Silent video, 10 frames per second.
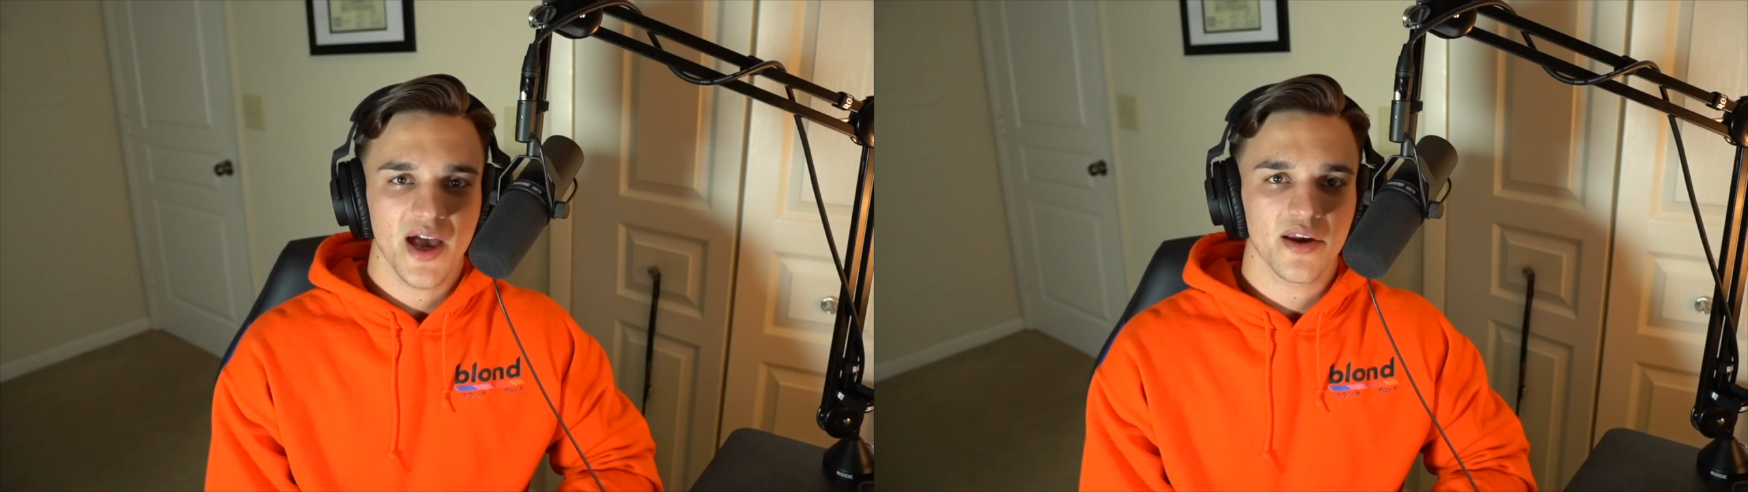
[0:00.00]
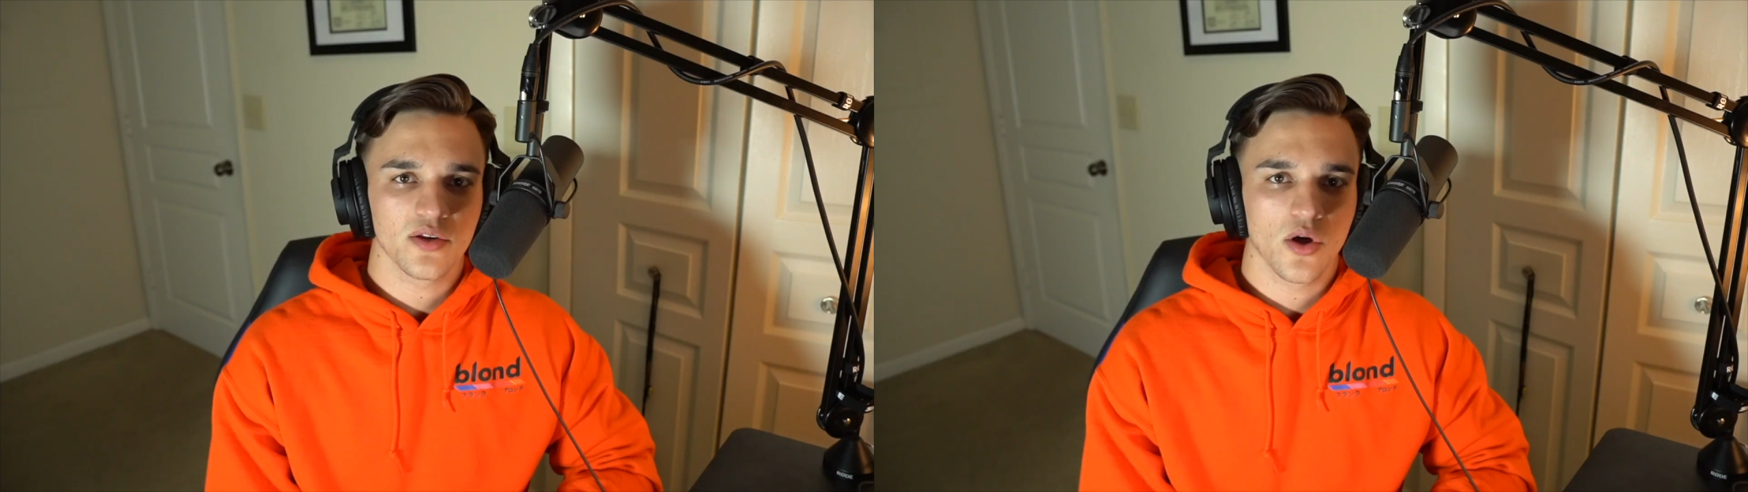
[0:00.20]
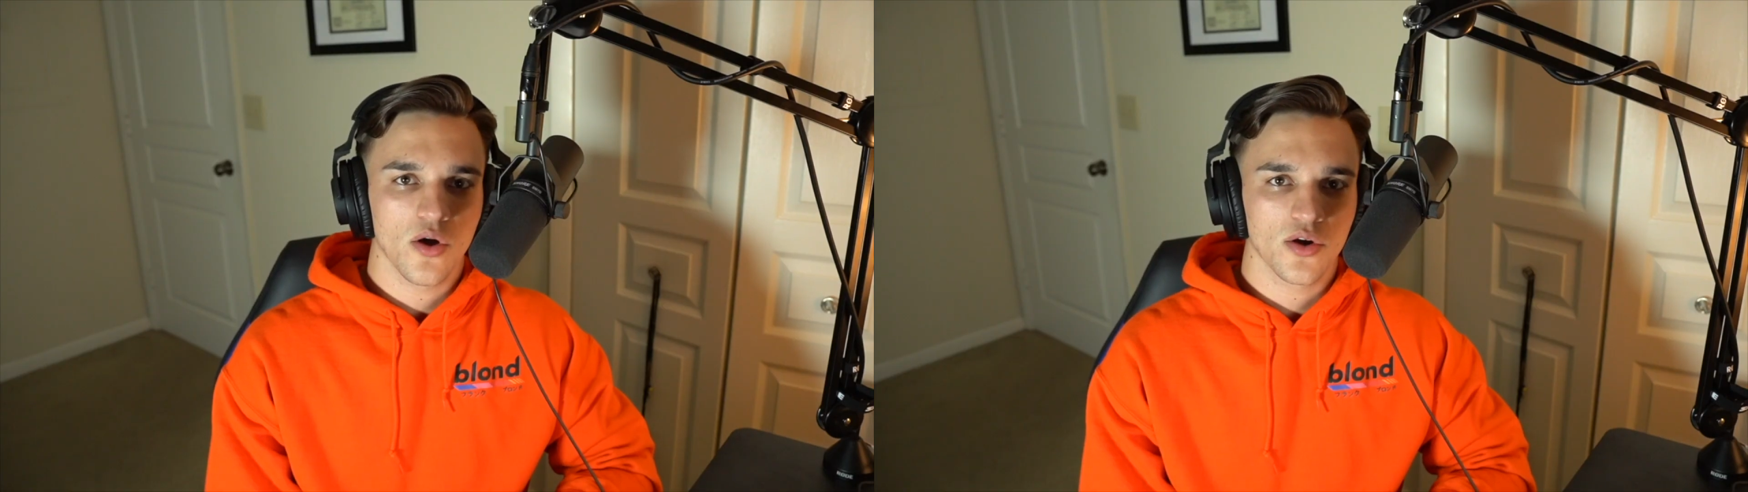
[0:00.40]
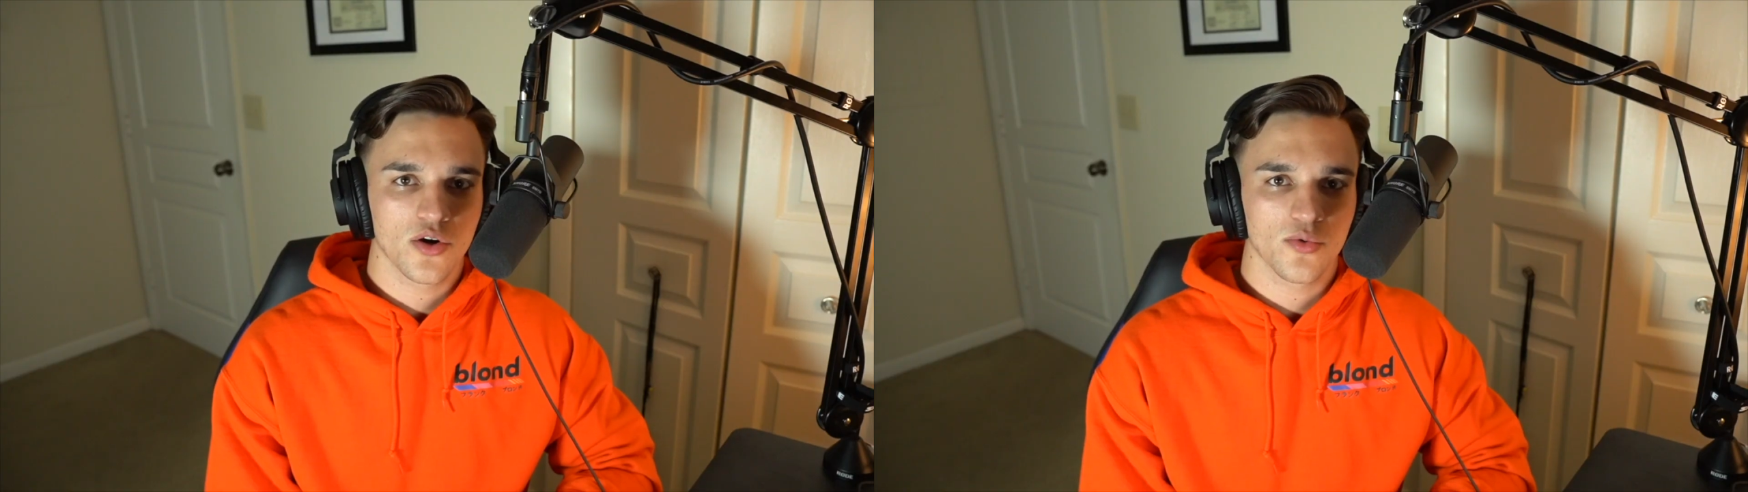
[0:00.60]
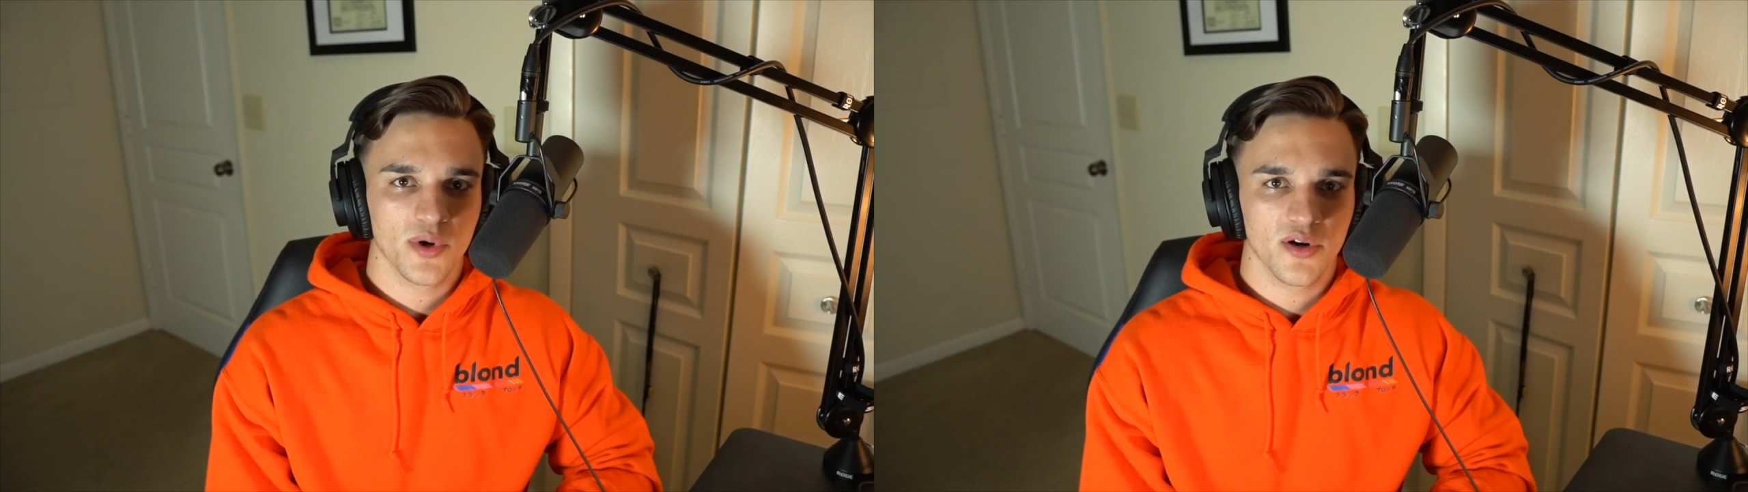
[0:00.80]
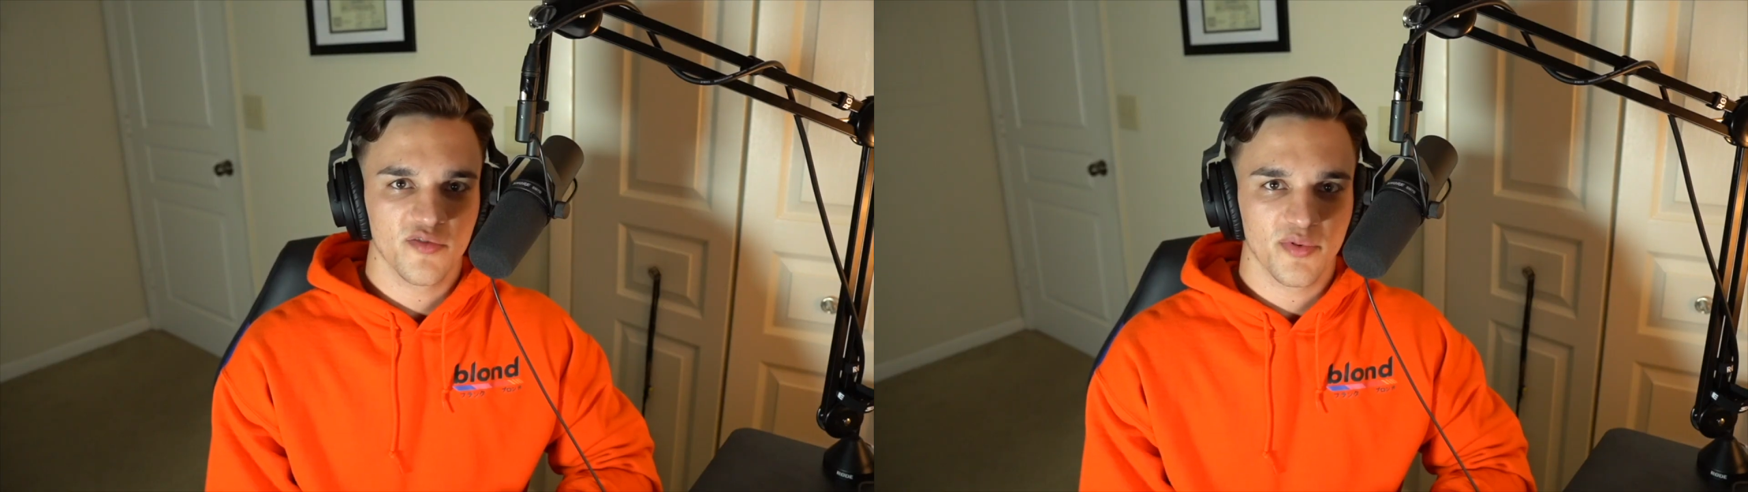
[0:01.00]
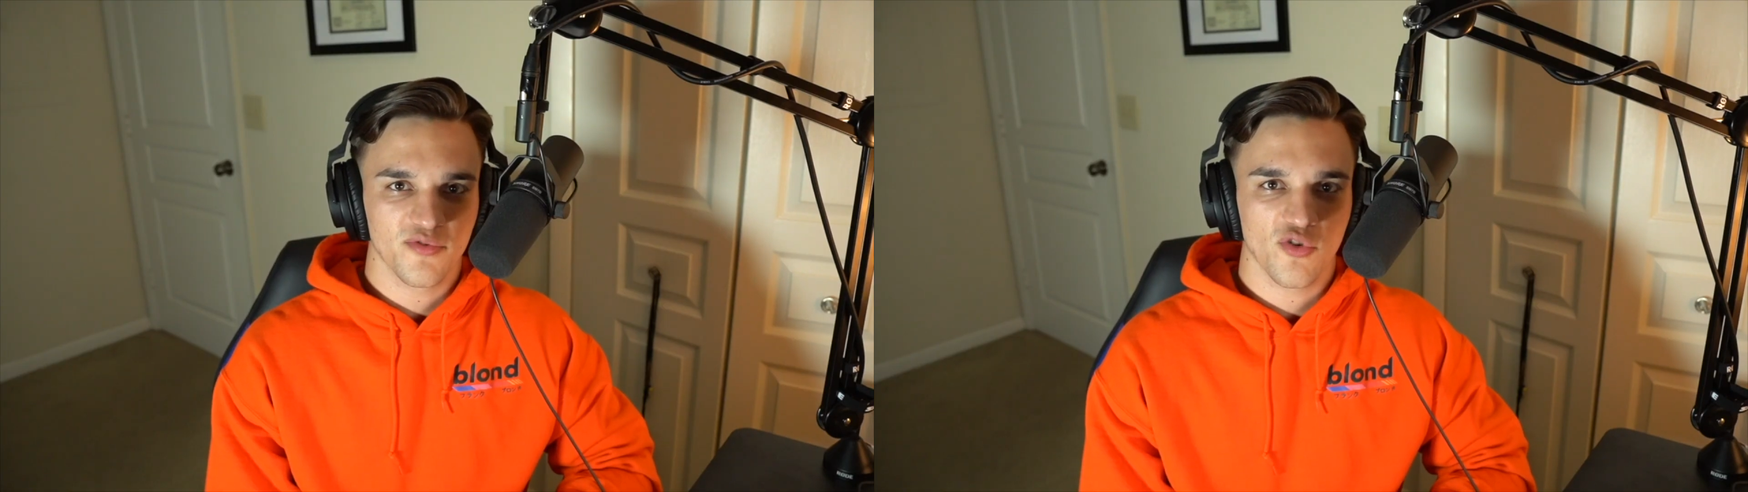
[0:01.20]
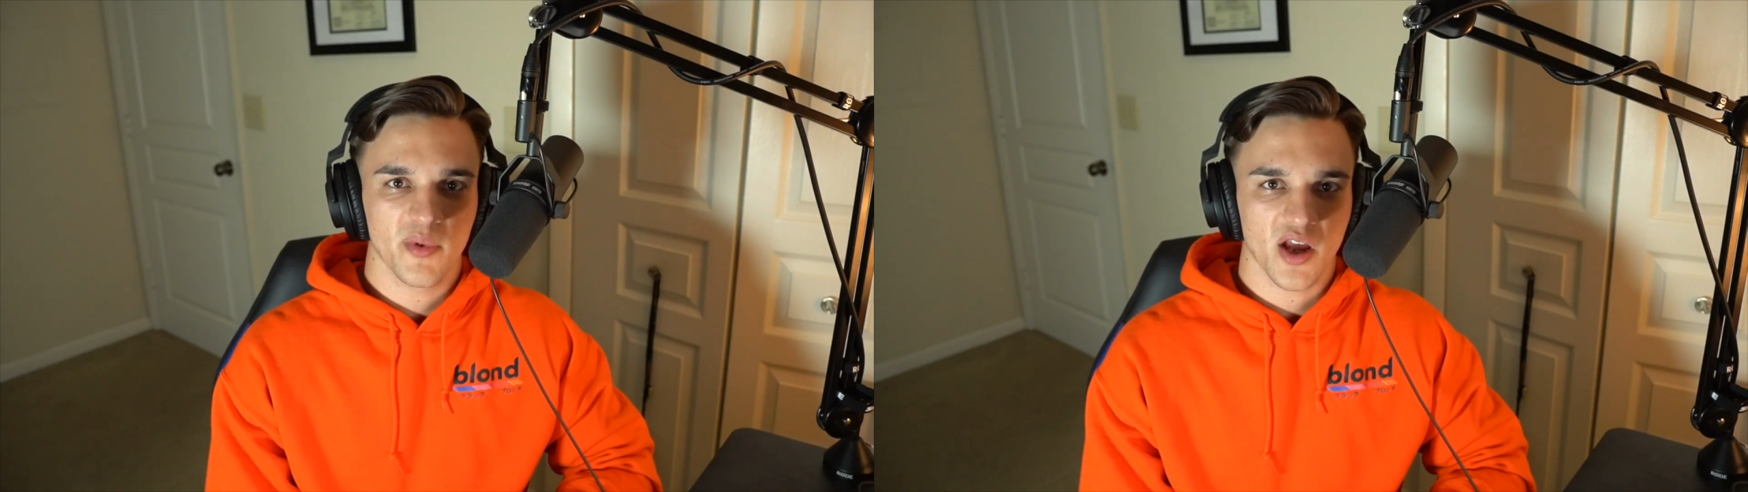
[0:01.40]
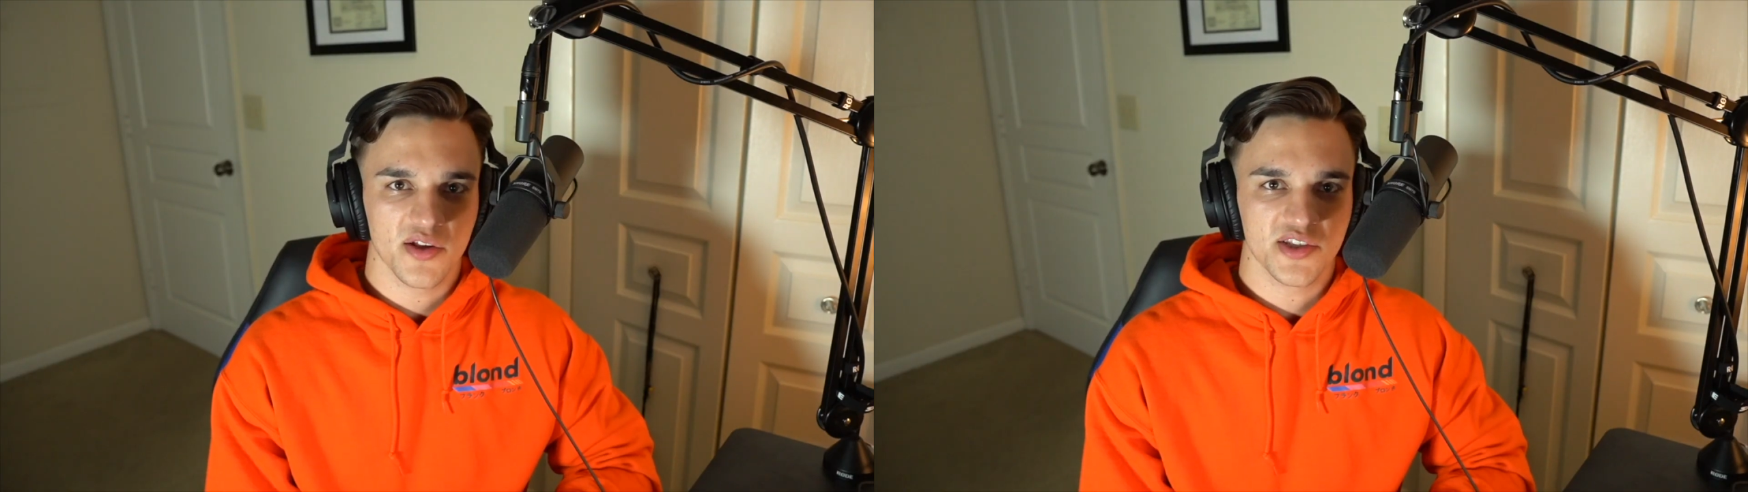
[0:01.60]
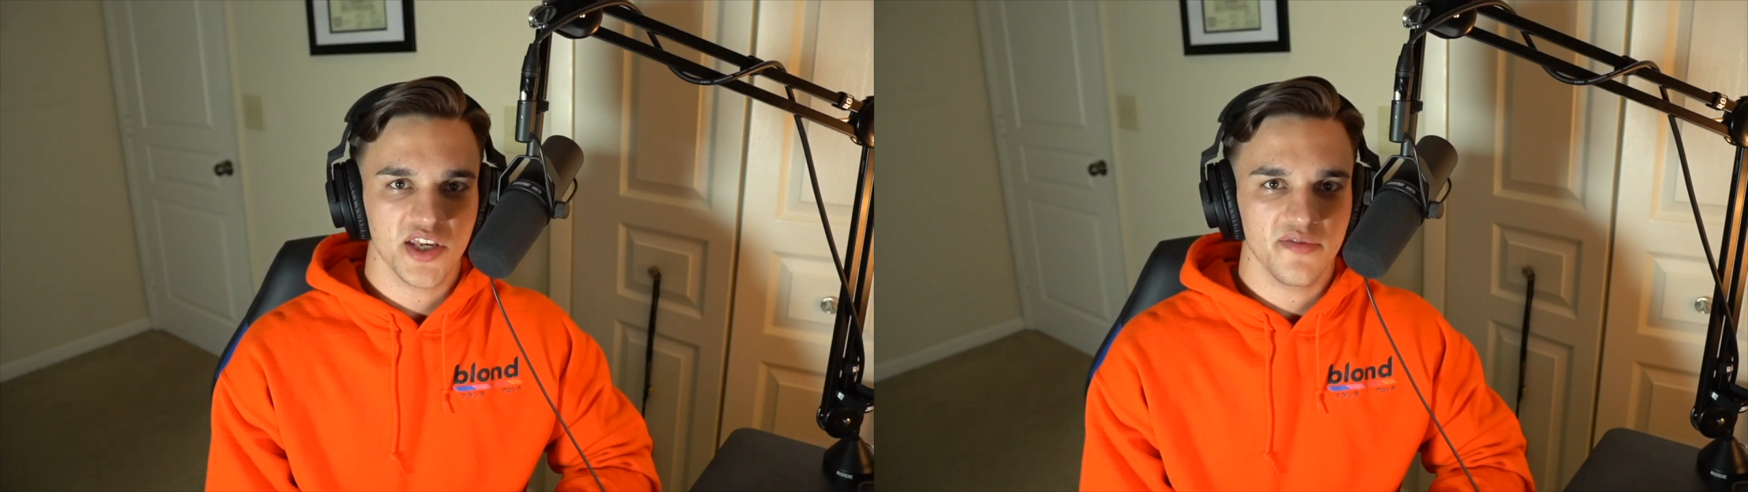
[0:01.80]
had a long career of performing
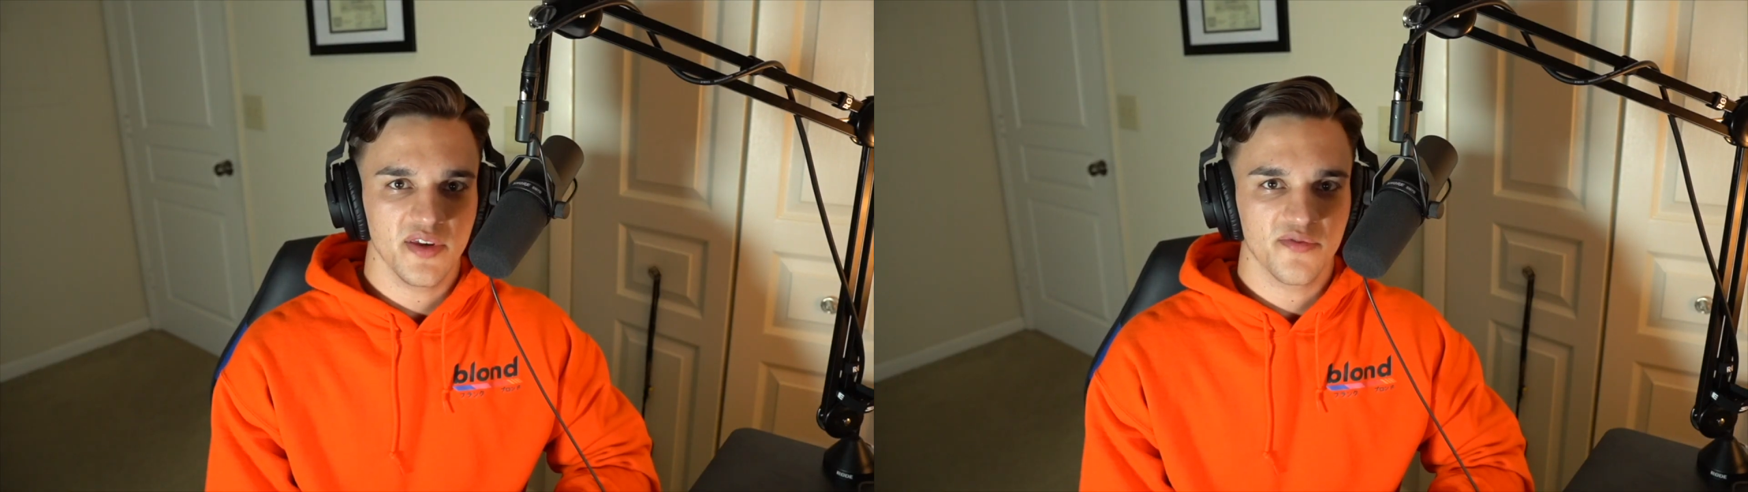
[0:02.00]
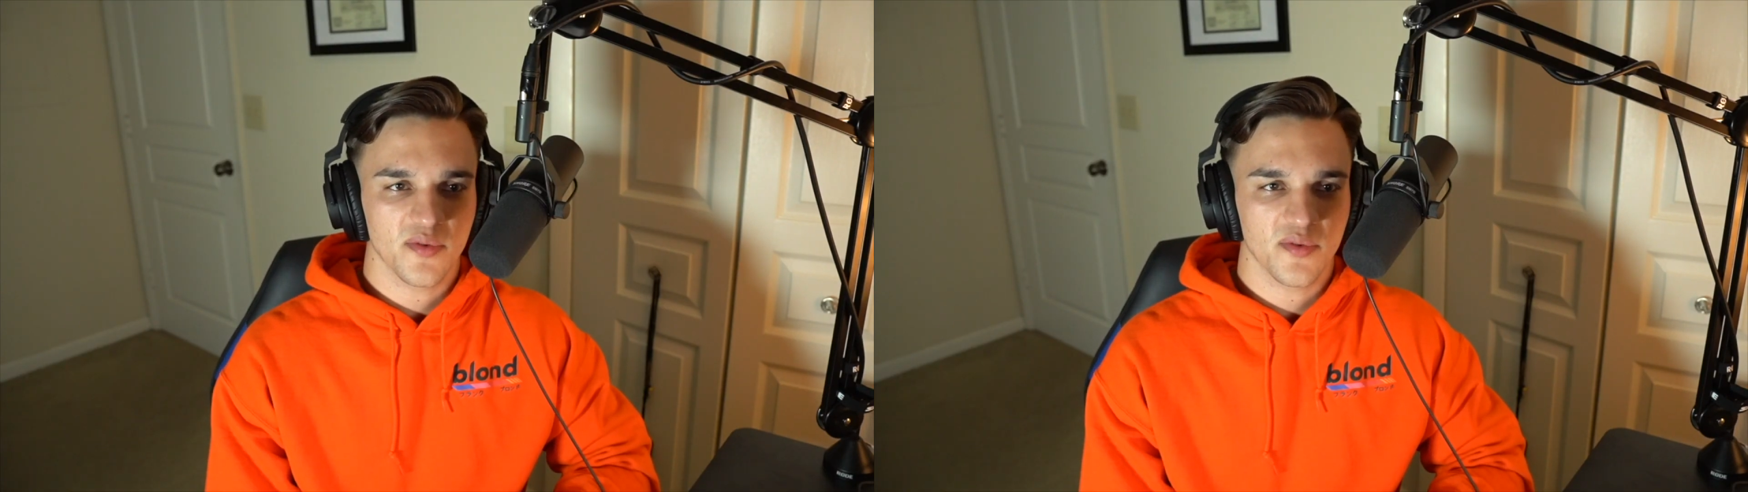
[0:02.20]
on TV